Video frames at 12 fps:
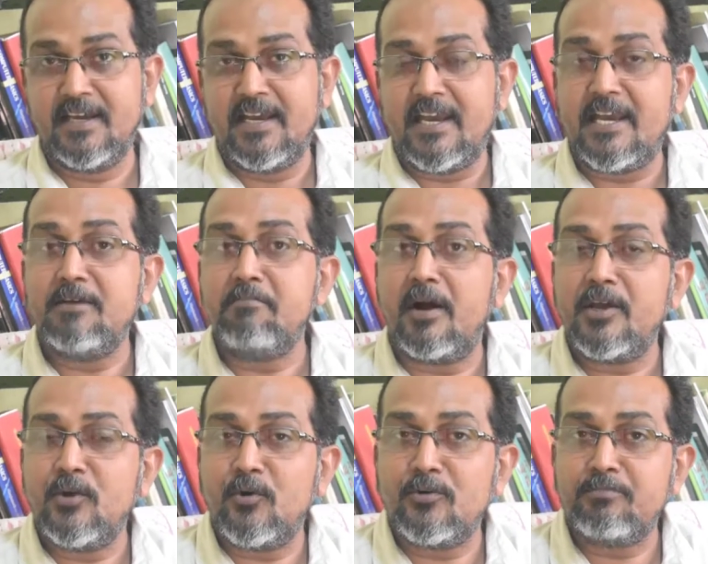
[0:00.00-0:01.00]
In
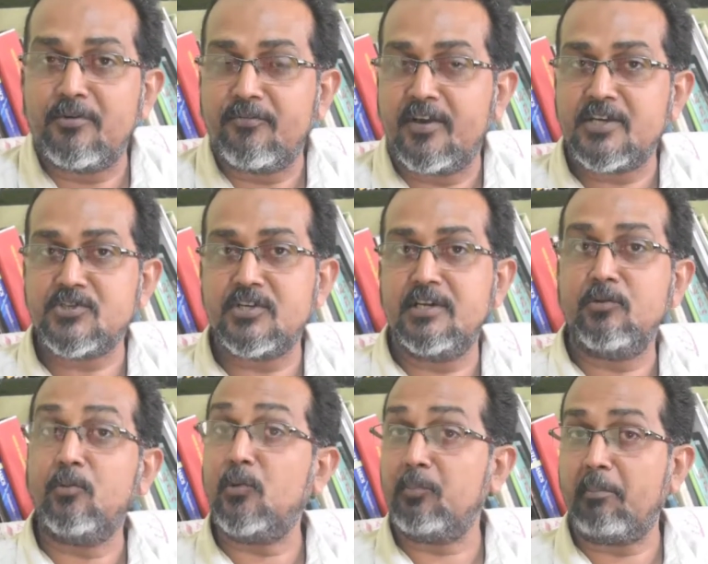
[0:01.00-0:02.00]
my own profession,
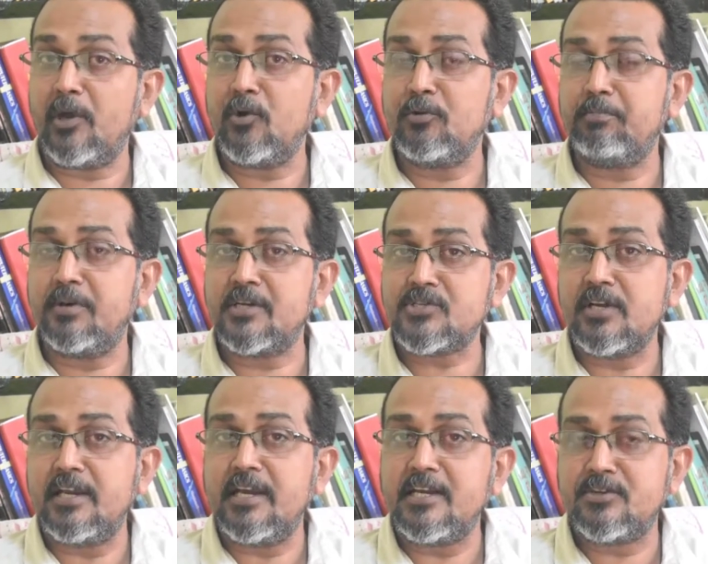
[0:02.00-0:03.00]
in my own
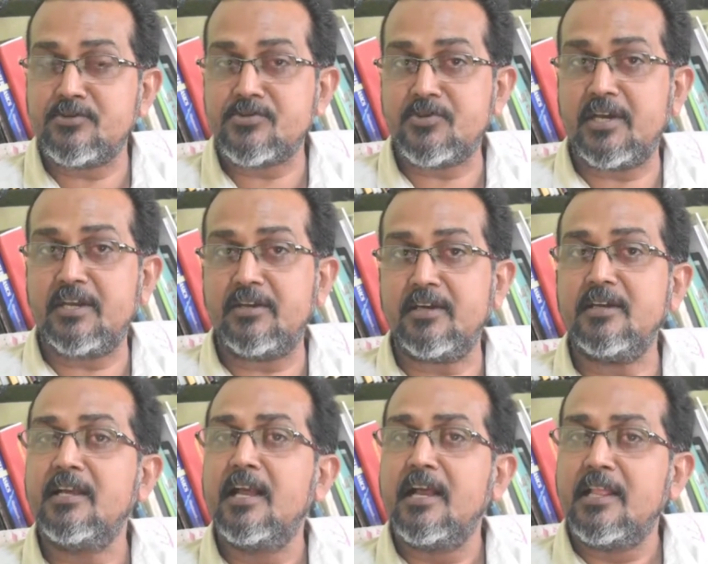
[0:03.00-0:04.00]
personal interest area,
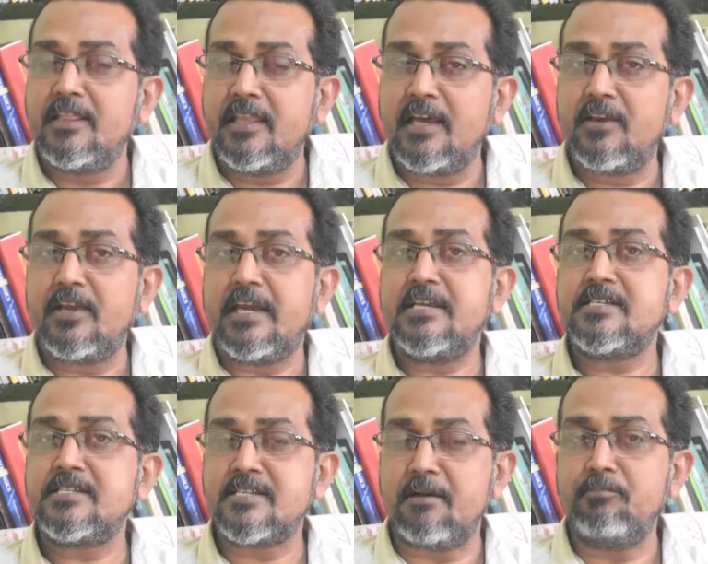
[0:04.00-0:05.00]
there is
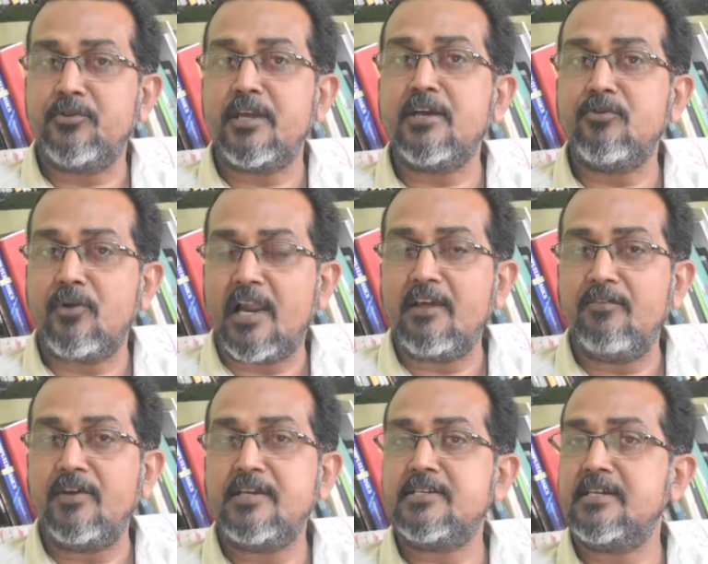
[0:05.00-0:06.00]
something
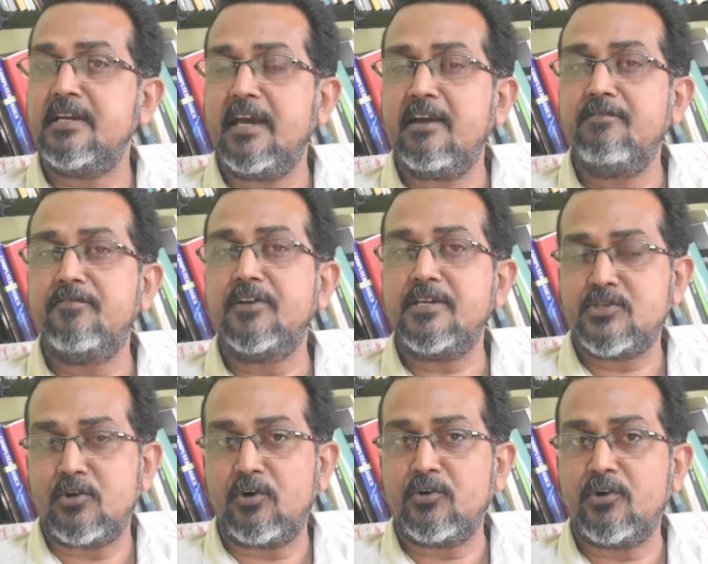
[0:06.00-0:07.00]
relevant in every
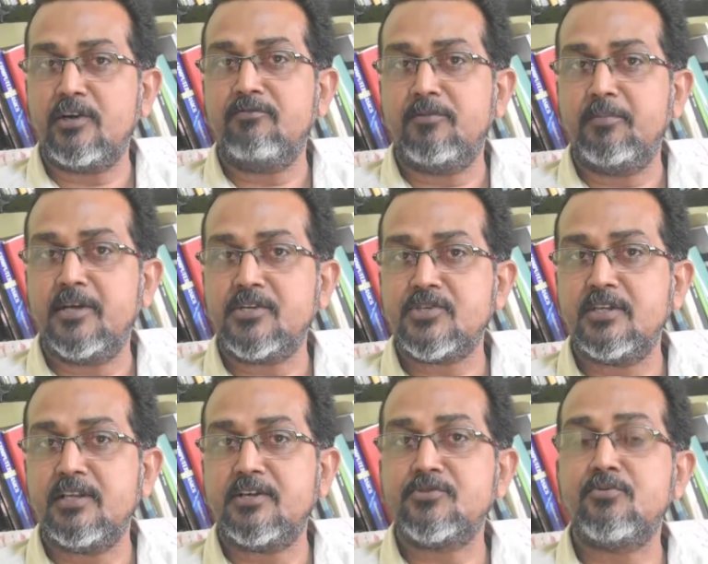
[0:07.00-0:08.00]
talk or information
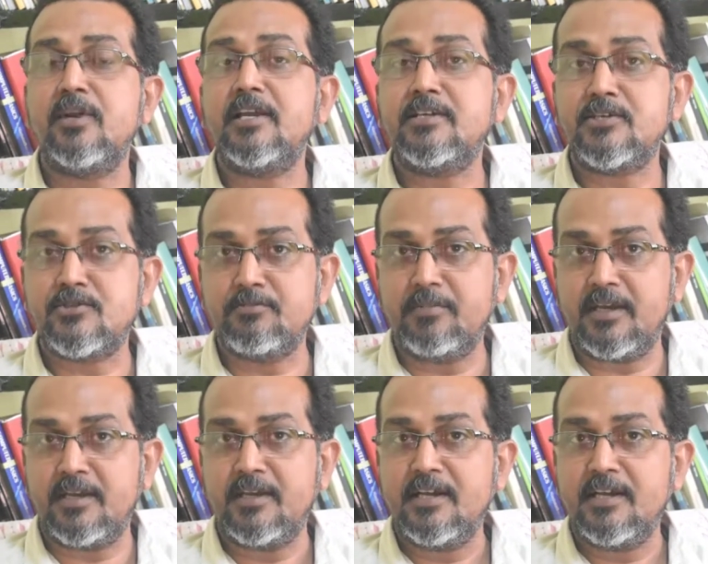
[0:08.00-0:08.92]
that is related to me.